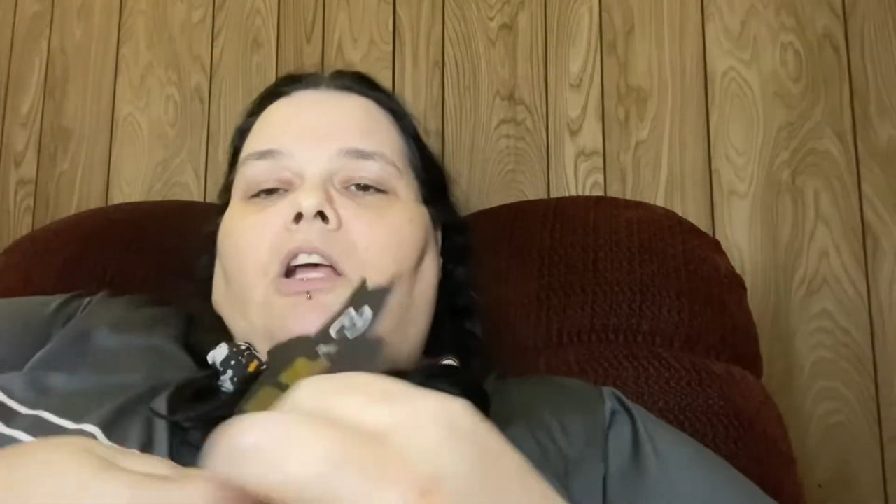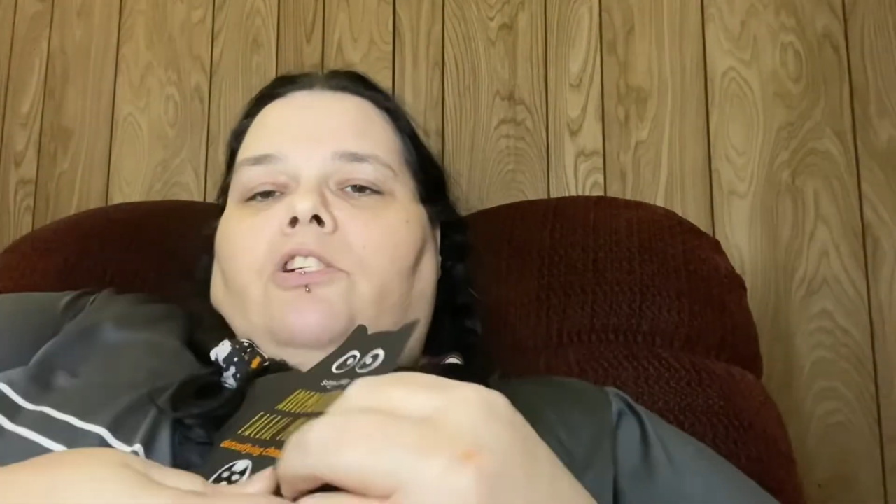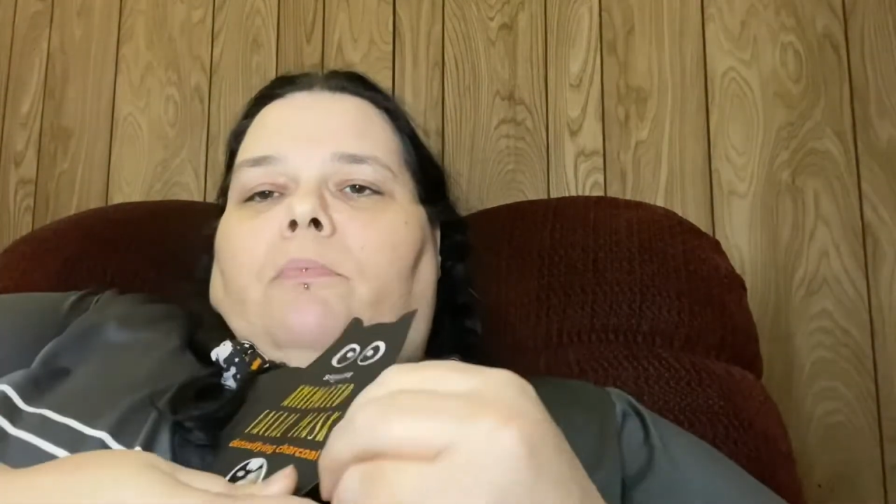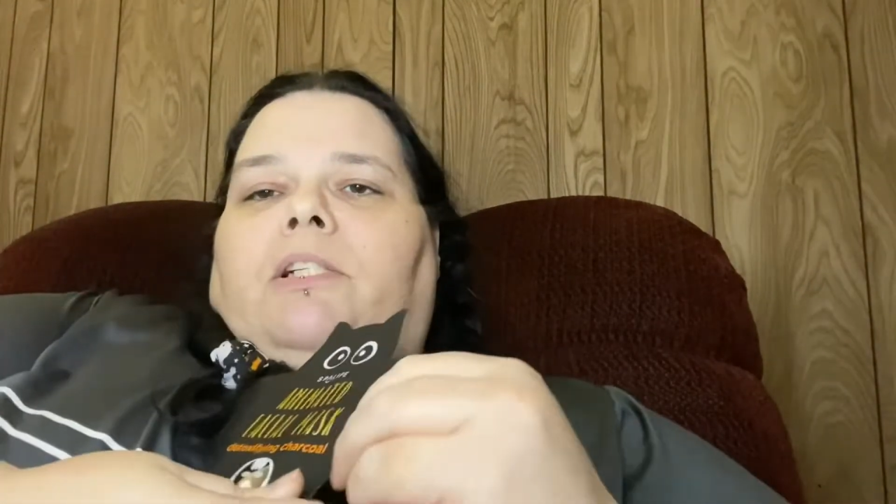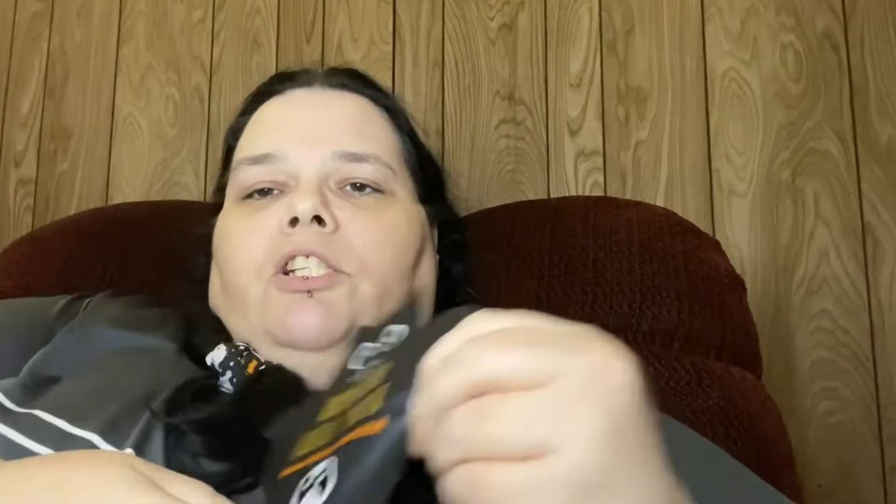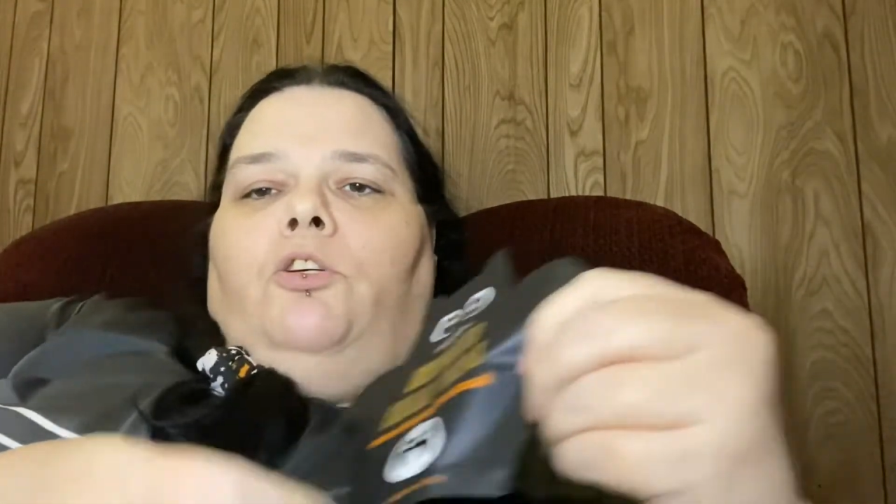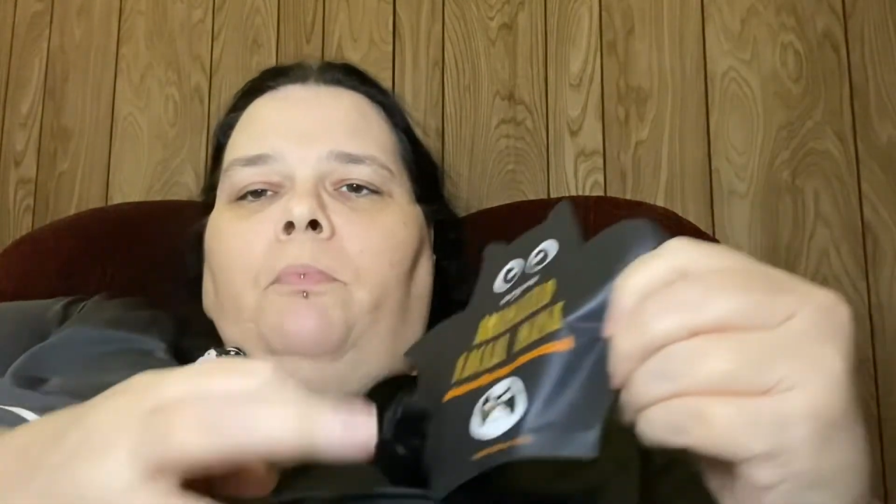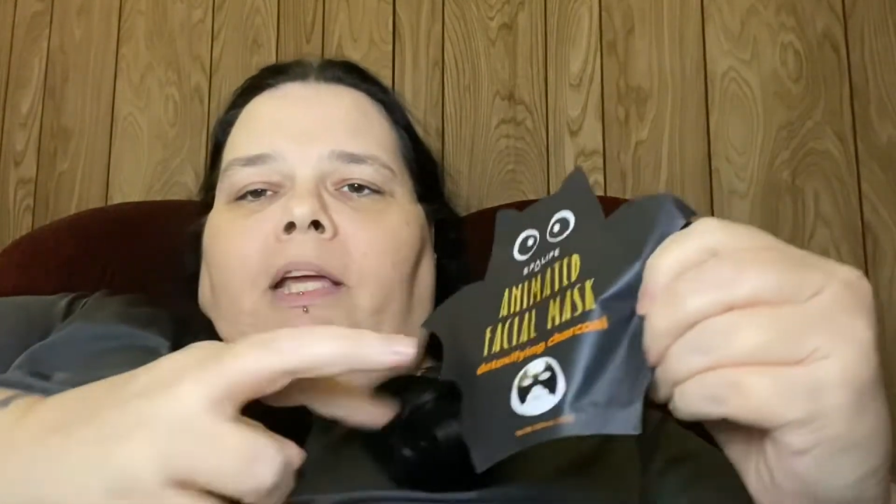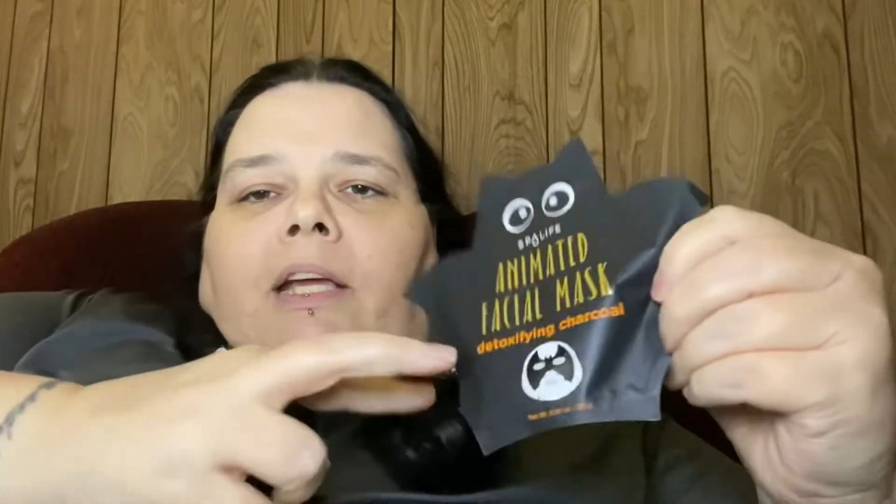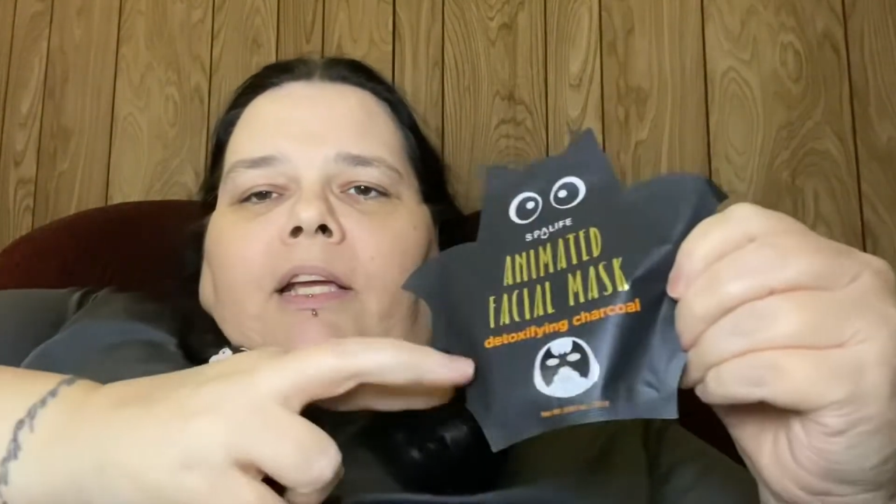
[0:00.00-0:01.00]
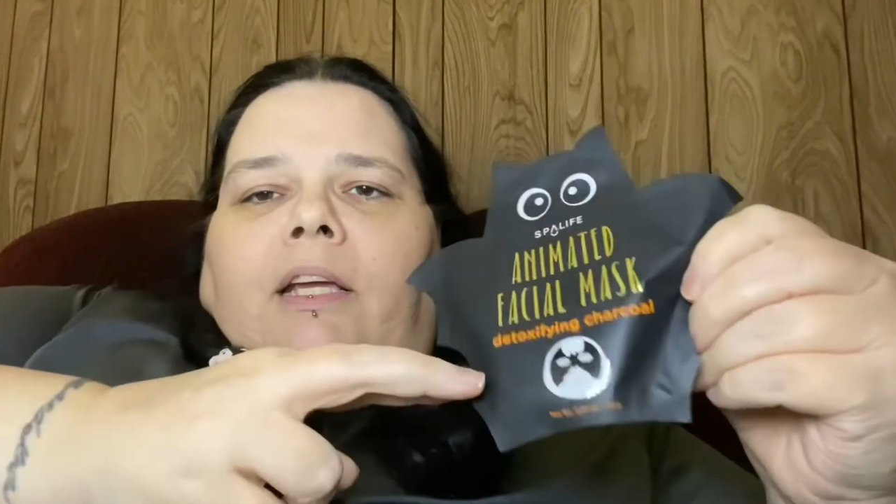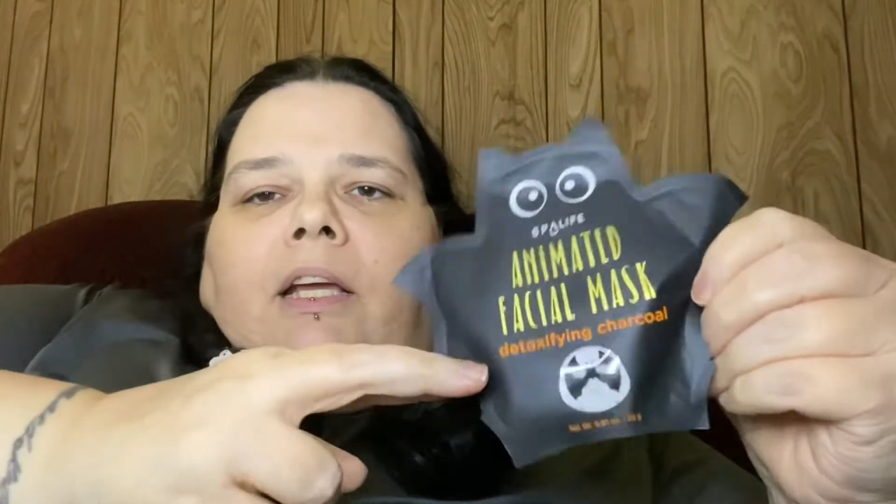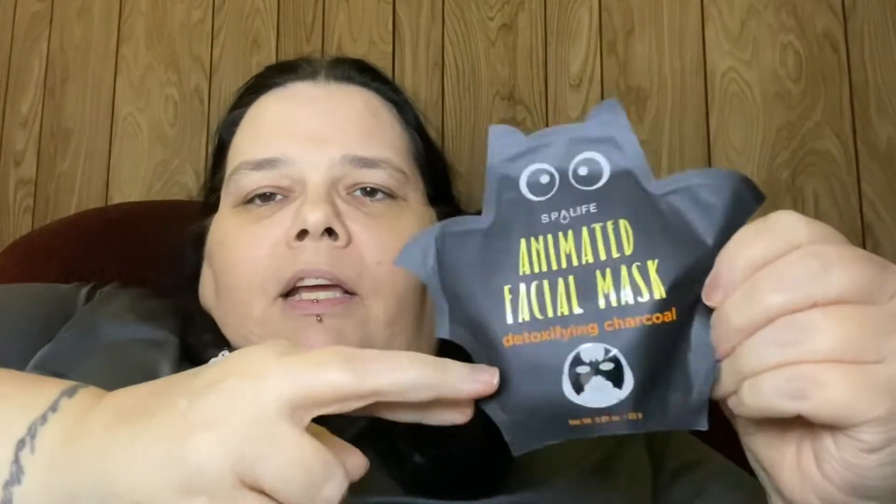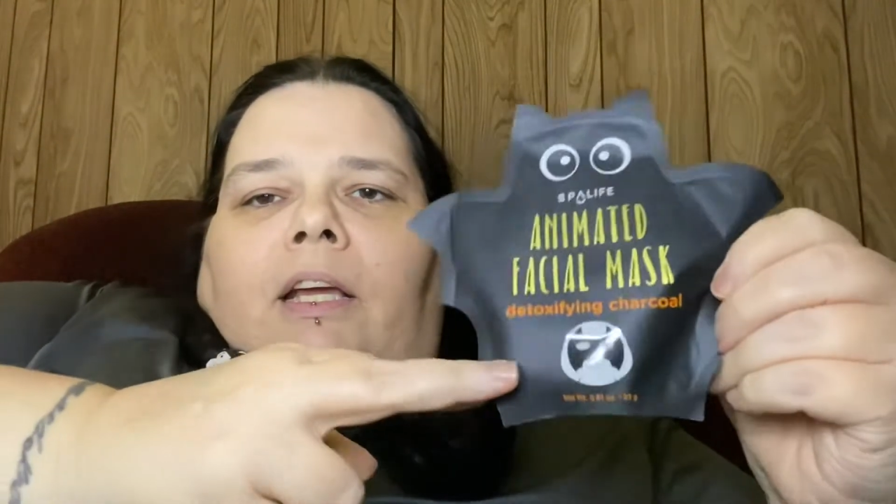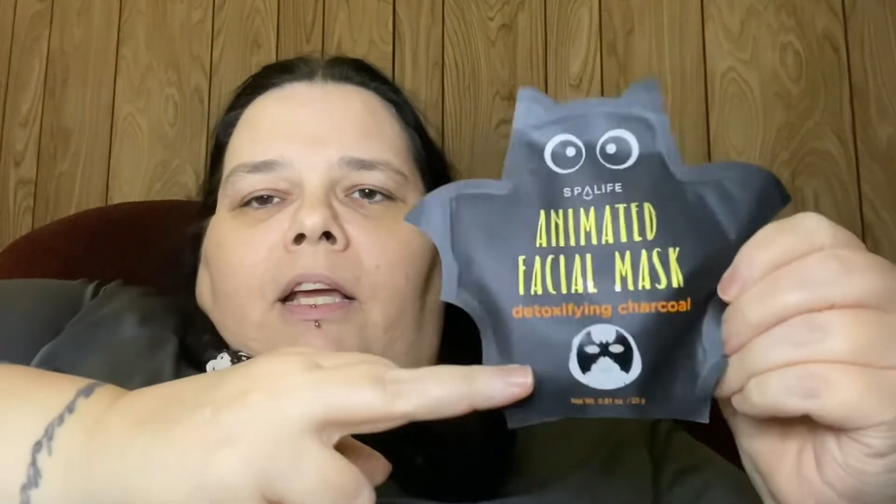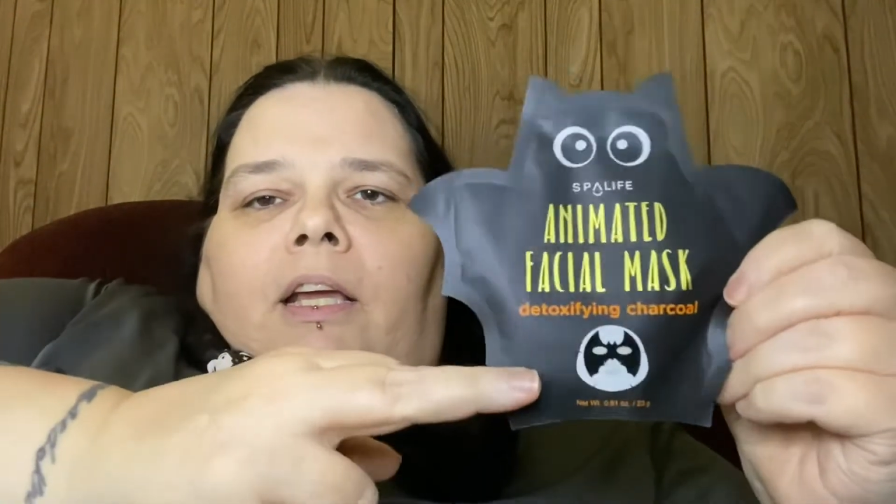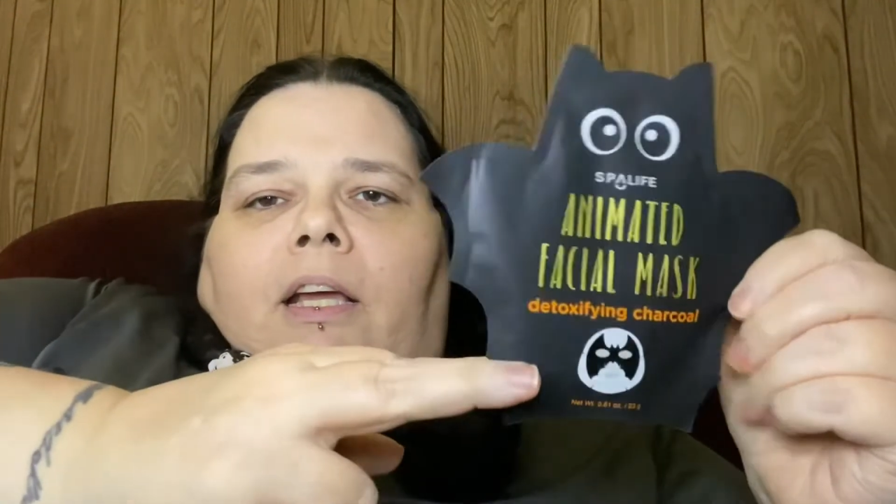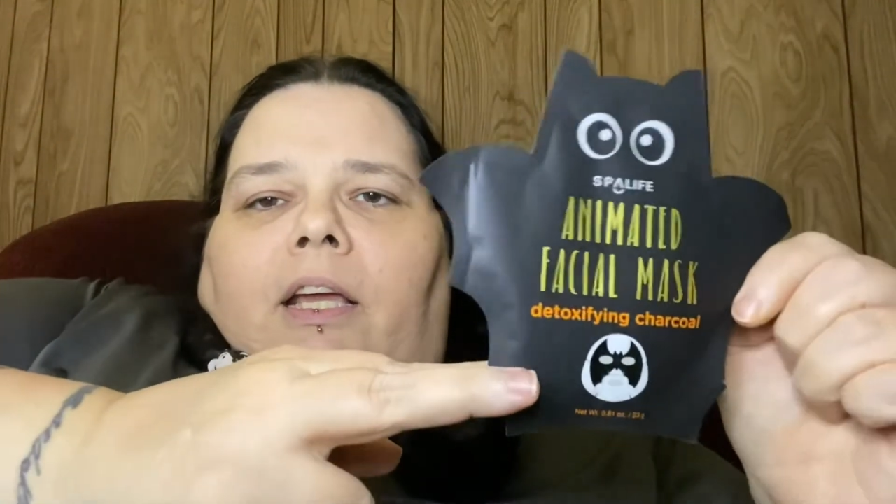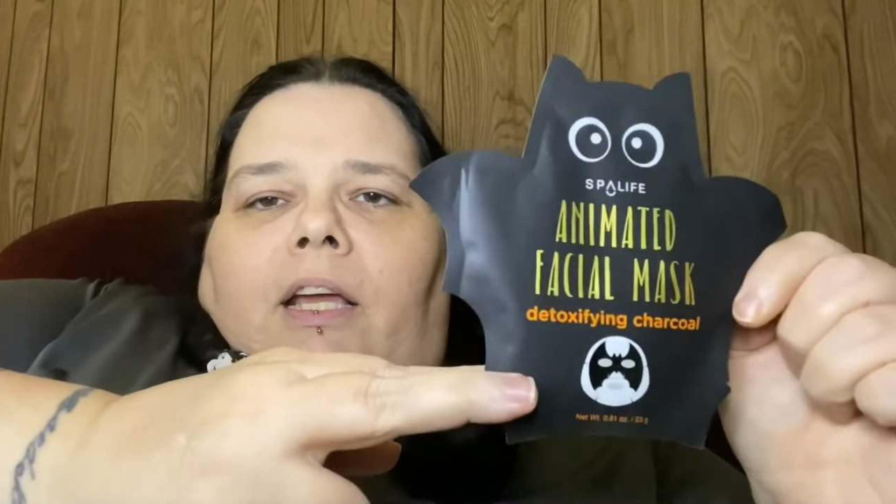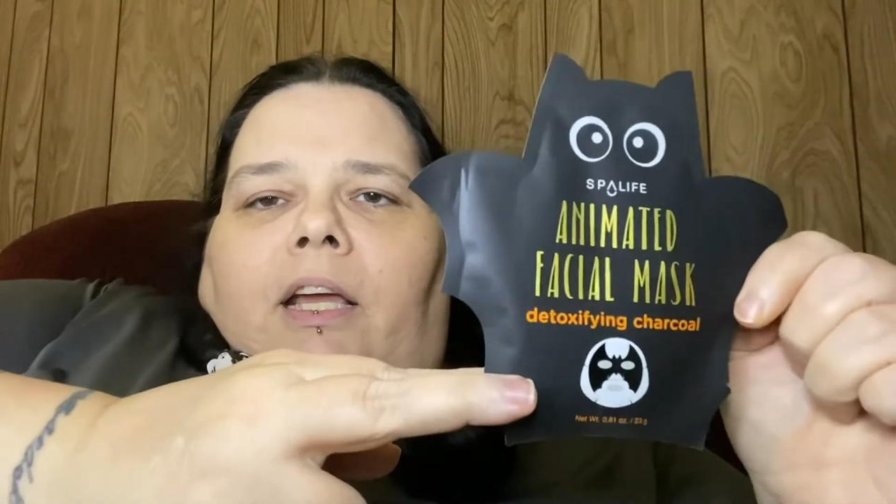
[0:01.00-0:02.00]
So I'm assuming
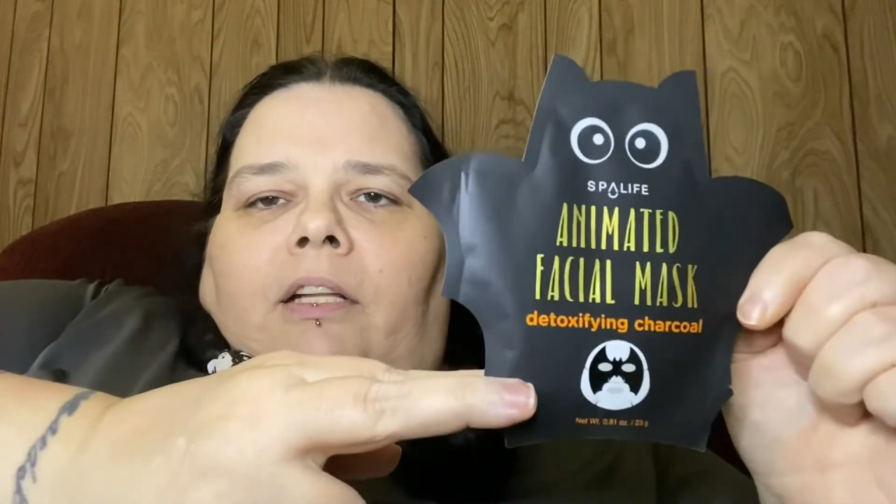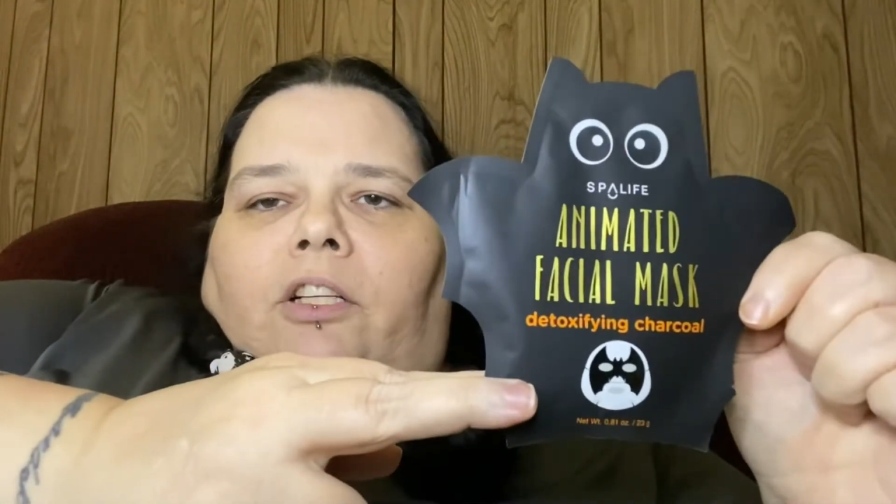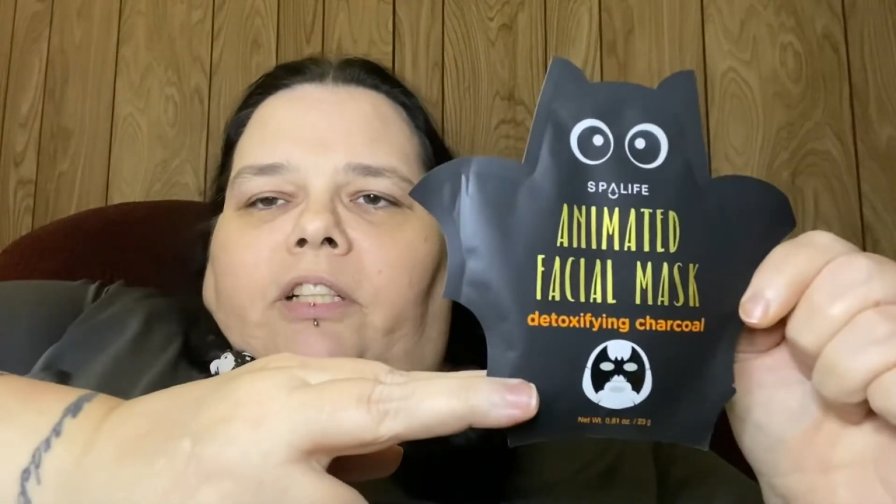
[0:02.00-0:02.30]
it looks